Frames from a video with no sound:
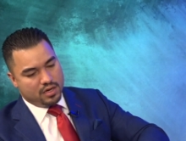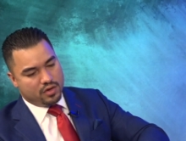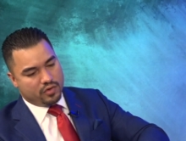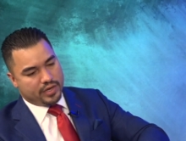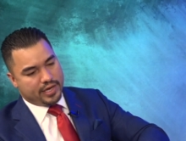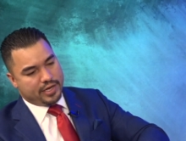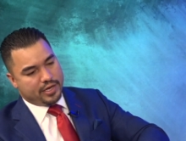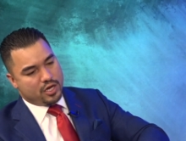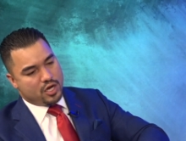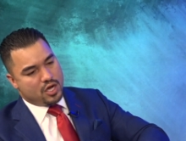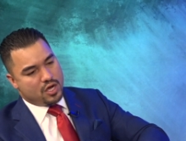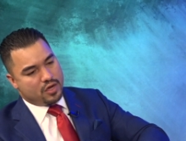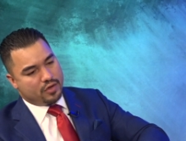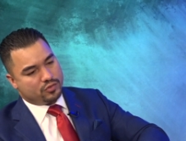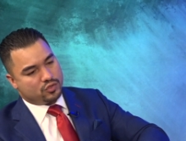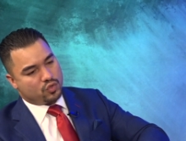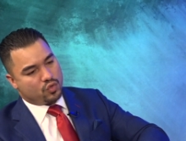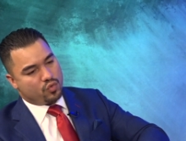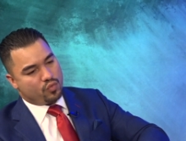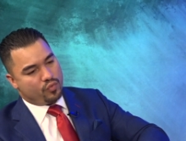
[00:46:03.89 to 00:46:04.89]
Okay.
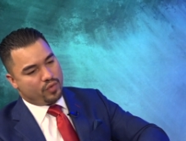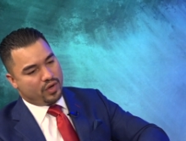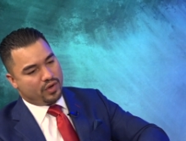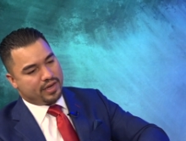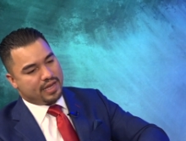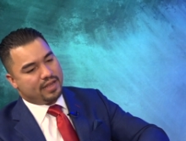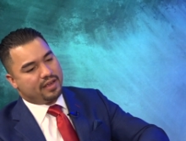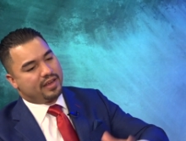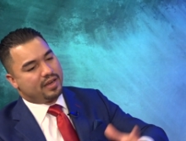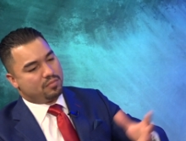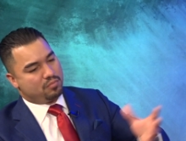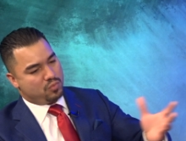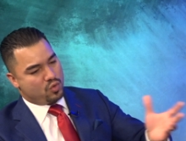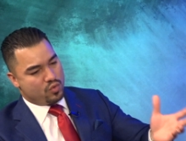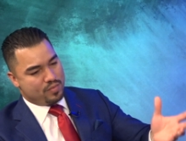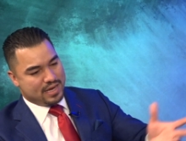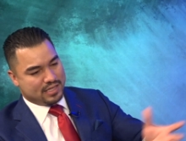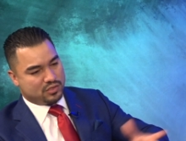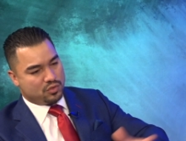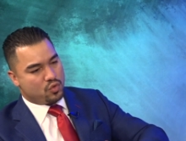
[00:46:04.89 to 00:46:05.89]
So we look at, again,
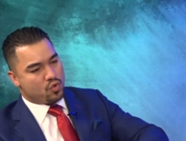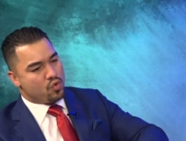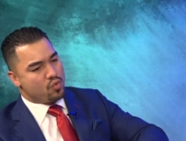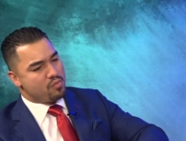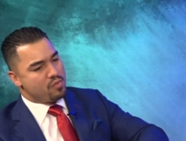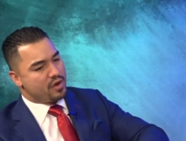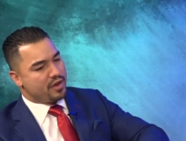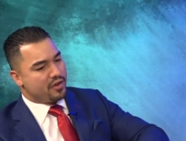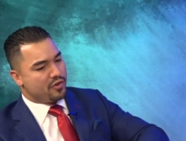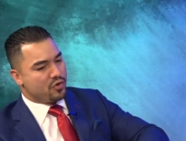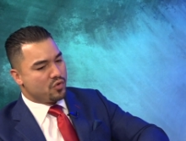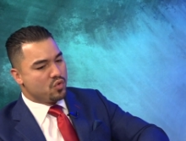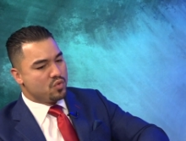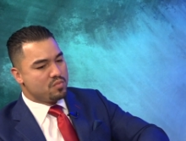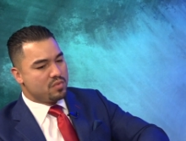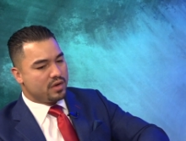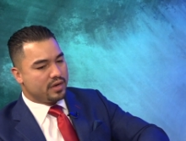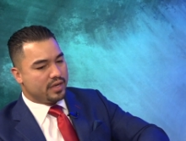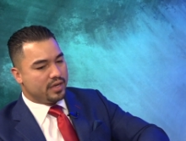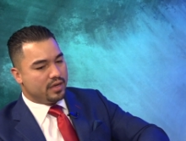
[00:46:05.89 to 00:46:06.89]
going back to old money or the new
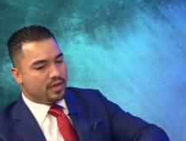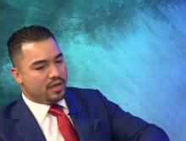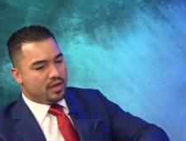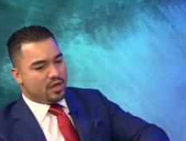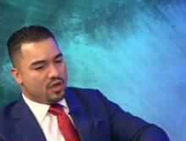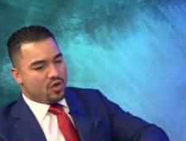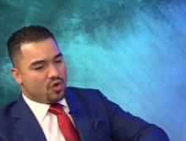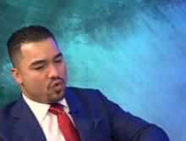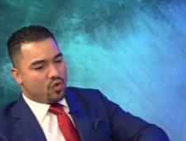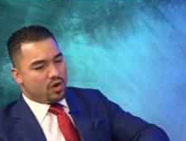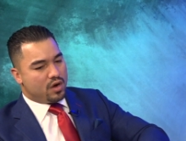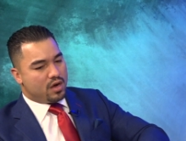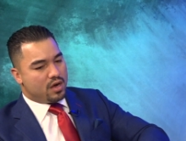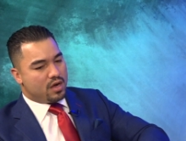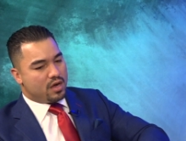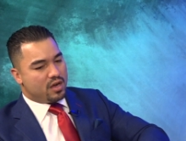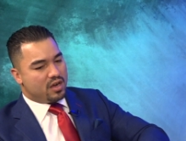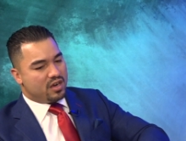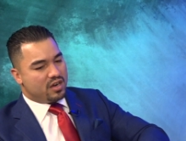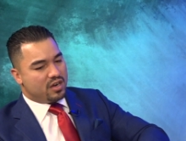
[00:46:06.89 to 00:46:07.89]
money.
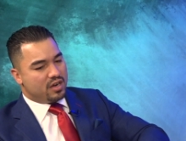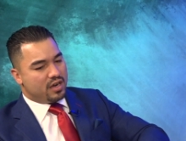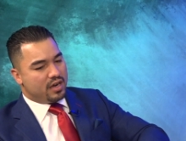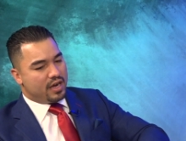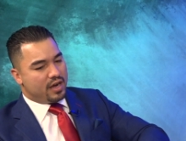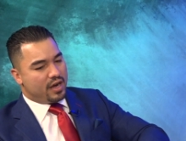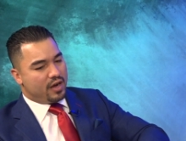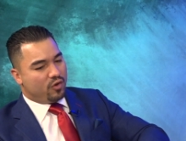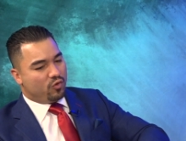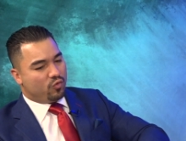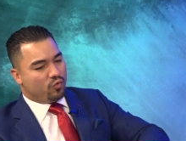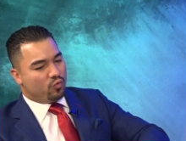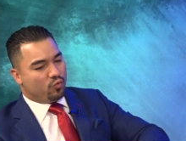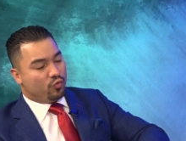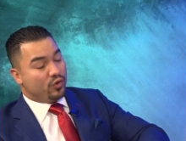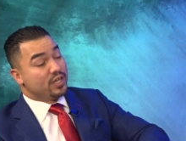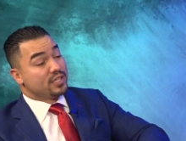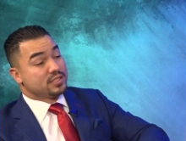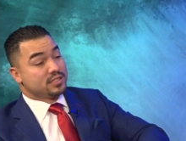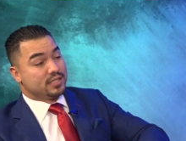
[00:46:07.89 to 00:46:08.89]

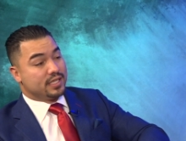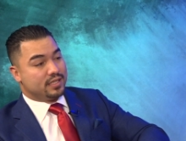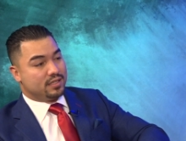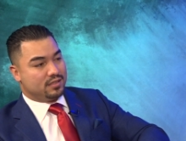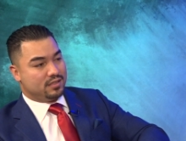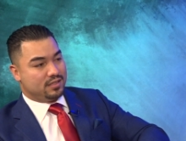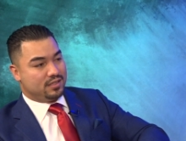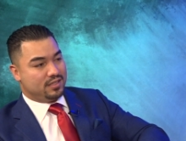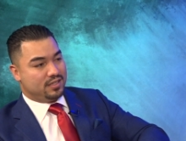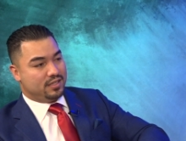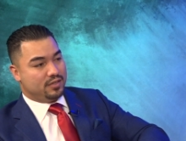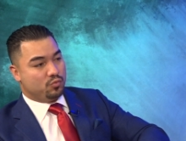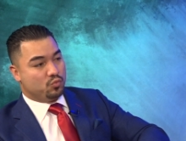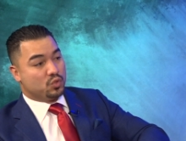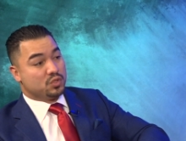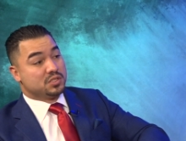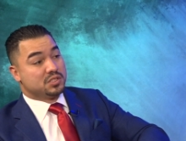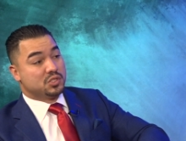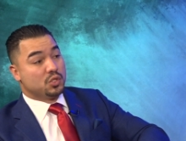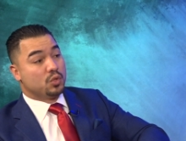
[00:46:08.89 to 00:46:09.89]
Real estate
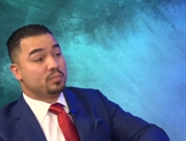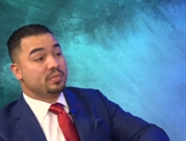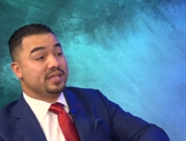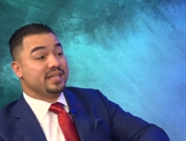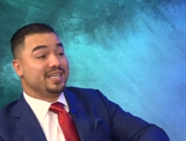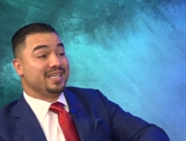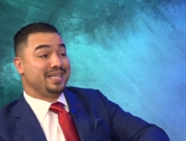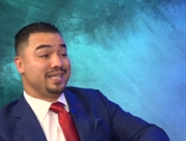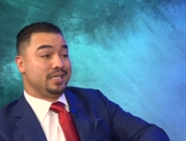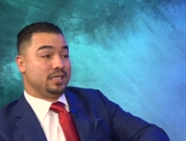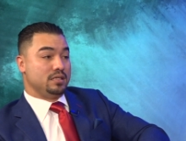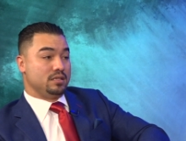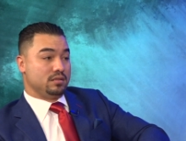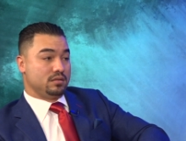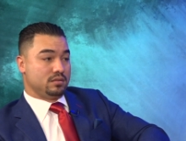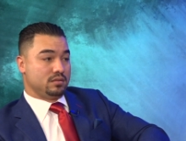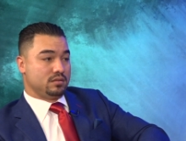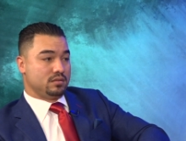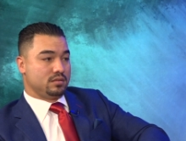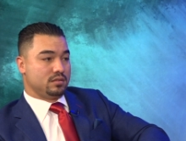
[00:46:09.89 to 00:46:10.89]
will still be key.
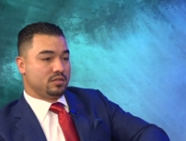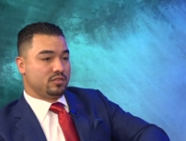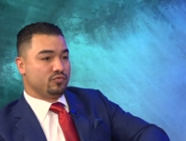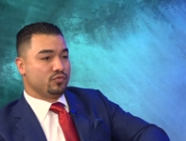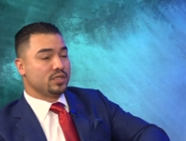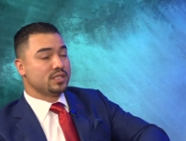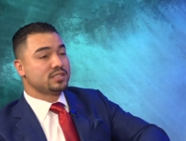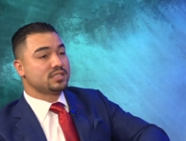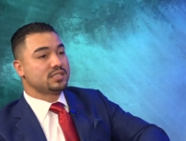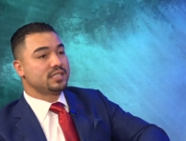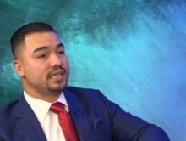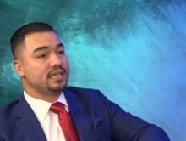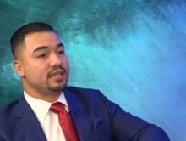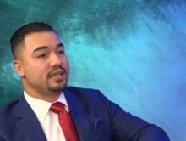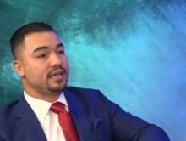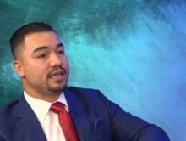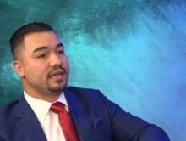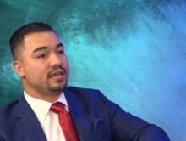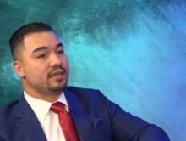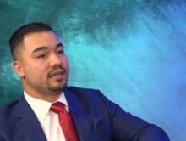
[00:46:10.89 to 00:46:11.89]
Real
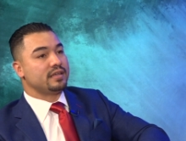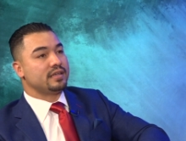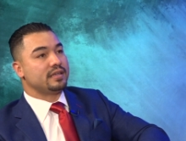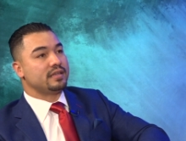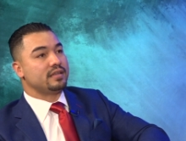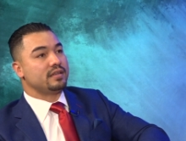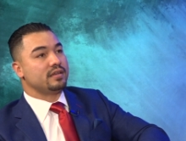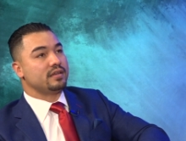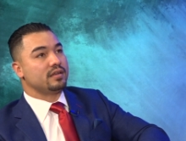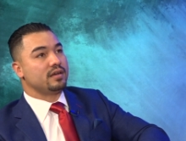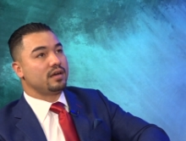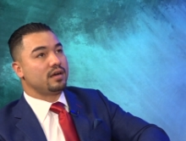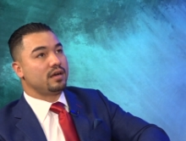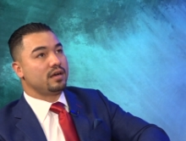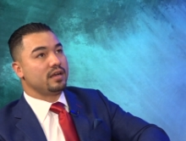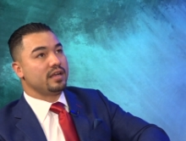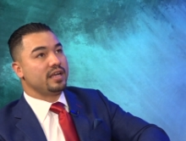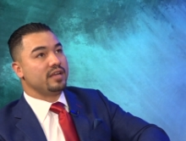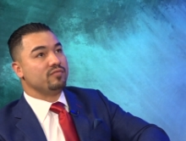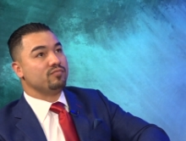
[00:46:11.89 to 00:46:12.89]
estate and
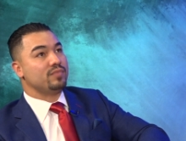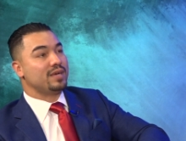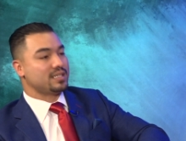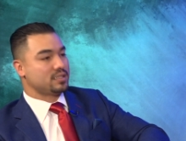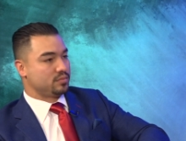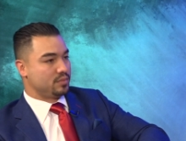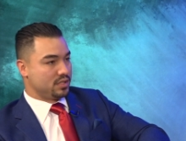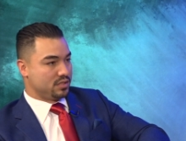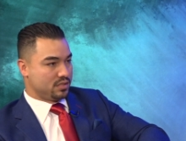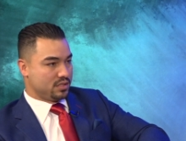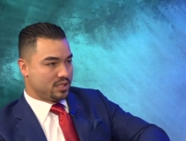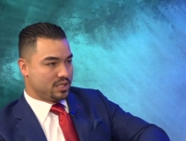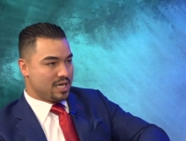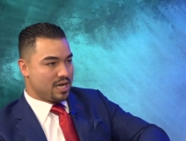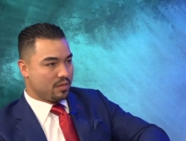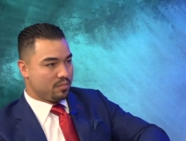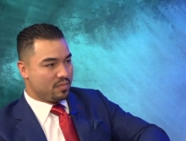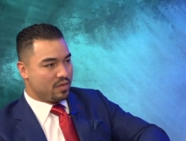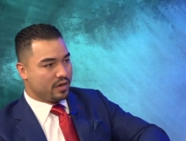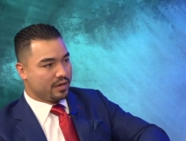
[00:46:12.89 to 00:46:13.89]
investments, the
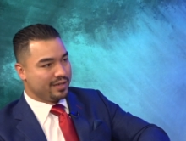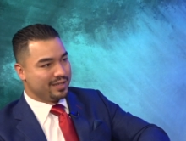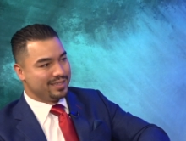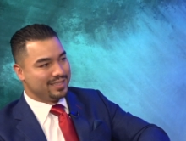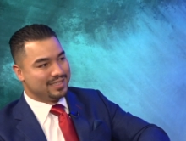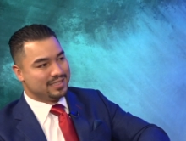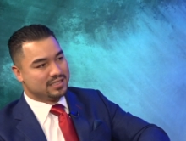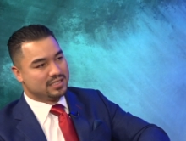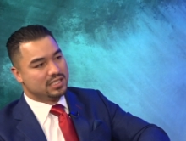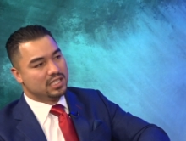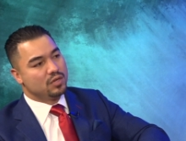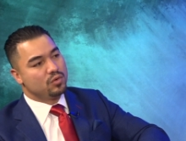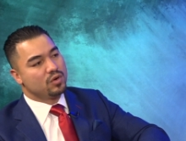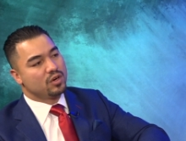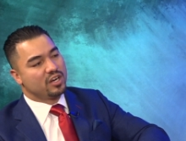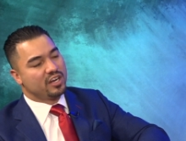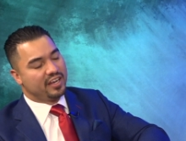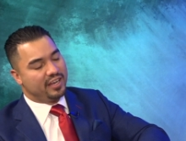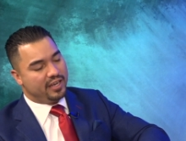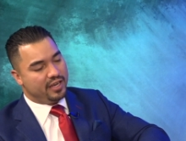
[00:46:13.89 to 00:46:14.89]
stock market, is still
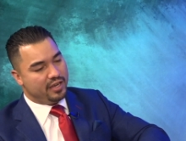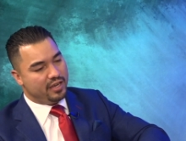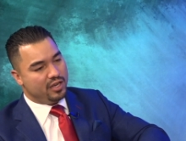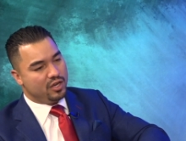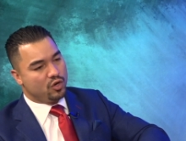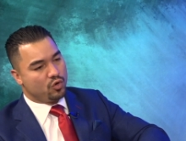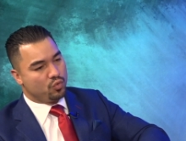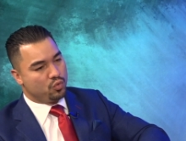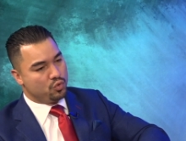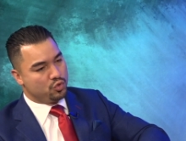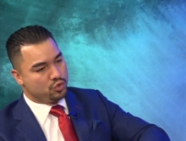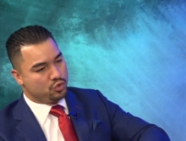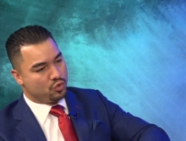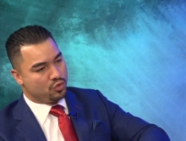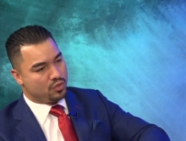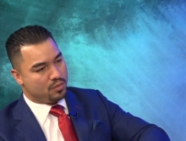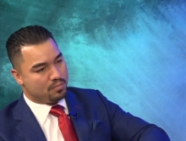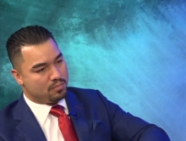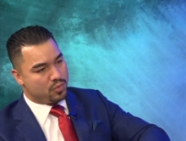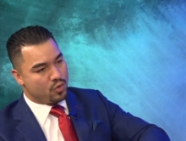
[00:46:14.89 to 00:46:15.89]
a key, crucial
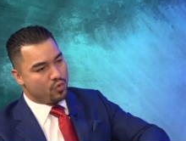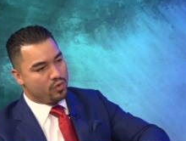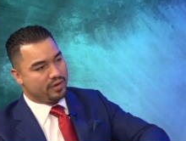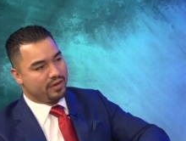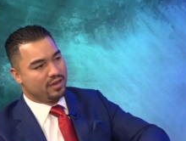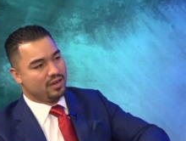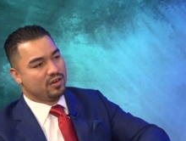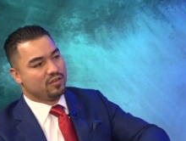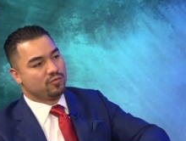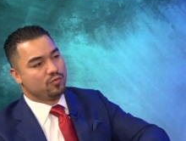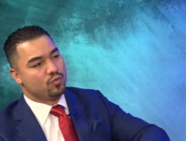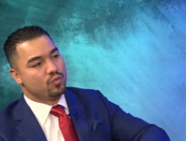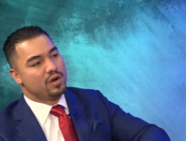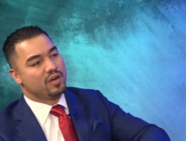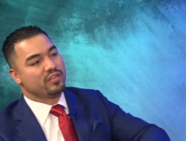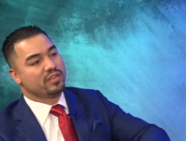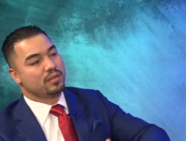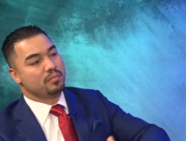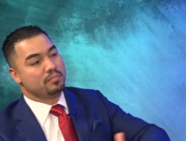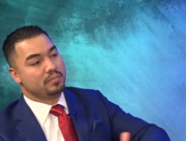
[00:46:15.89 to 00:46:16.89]
component of
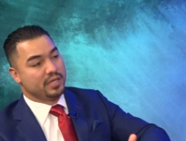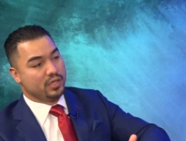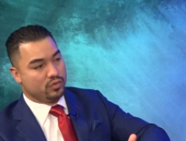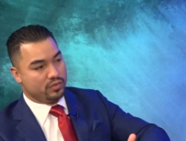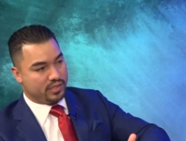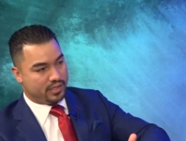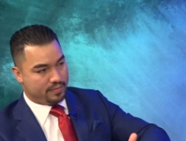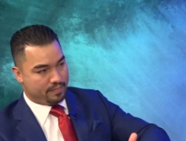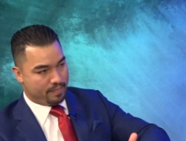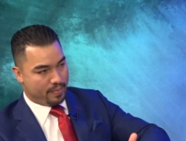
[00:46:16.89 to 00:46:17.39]
wealth building.